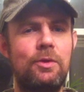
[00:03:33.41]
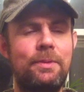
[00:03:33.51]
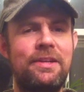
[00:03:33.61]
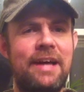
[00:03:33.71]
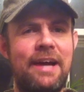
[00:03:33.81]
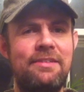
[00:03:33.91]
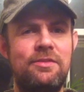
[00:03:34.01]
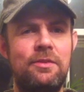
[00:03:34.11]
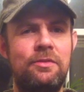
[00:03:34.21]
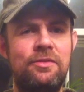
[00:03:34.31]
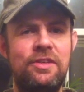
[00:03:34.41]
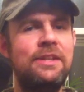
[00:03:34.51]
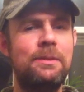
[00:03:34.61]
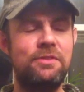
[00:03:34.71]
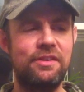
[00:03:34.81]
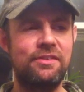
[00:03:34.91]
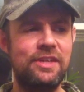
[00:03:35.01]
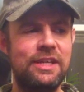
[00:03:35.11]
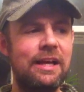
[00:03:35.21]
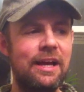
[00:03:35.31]
It would have been nice to have seen them
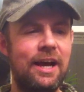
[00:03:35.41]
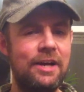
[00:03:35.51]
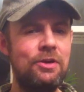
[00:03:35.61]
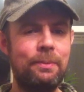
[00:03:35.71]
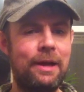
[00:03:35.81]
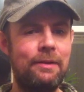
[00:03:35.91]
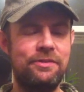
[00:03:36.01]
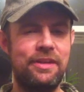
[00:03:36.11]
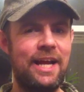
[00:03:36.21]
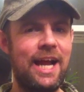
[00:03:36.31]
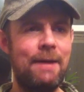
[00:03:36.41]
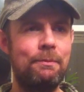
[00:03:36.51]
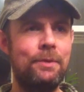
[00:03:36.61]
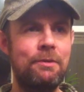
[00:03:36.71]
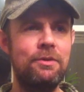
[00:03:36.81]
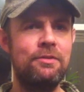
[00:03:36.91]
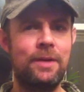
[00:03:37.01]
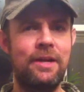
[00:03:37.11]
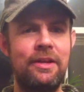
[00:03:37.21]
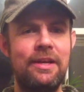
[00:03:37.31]
succeed. I knew it probably wasn't going to happen, but I would
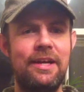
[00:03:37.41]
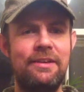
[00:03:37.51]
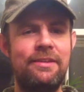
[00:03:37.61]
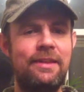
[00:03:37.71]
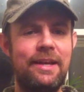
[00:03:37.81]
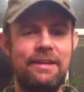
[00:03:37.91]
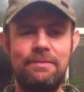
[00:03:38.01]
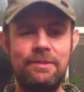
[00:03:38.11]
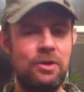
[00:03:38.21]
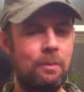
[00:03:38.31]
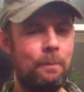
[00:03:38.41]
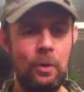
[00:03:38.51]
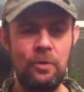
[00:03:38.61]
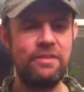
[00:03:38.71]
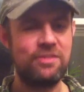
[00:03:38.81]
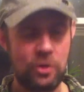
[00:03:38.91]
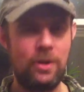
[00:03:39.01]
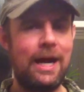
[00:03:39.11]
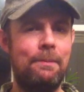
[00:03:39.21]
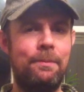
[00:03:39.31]
have minded. And then they, pull this
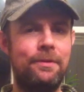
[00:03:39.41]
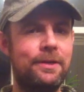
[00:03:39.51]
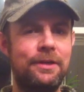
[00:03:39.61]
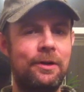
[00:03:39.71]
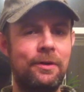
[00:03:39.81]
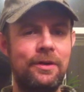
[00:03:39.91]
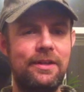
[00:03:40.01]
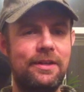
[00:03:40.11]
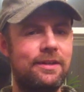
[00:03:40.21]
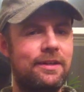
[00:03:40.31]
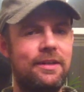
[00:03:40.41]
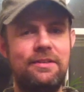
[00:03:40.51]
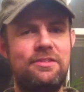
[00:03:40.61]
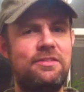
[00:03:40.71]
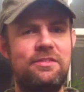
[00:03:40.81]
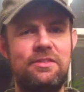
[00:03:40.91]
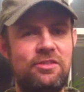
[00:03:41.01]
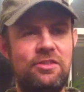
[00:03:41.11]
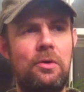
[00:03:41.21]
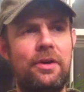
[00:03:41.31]
crap, and it's
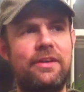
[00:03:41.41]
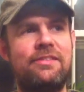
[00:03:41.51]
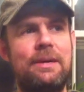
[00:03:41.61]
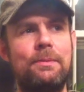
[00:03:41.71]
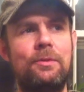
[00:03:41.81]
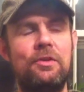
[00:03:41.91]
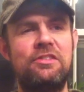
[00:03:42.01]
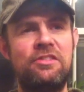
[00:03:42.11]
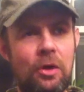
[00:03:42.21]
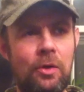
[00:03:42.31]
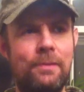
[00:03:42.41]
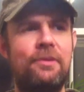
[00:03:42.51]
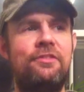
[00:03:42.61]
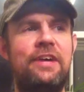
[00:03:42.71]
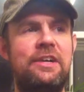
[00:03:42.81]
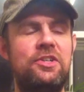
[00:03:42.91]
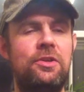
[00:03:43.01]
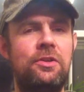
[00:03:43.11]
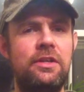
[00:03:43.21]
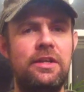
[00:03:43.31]
just so unacceptable and so
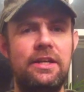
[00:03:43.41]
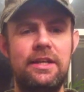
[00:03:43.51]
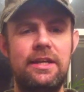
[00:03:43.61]
unprofessional.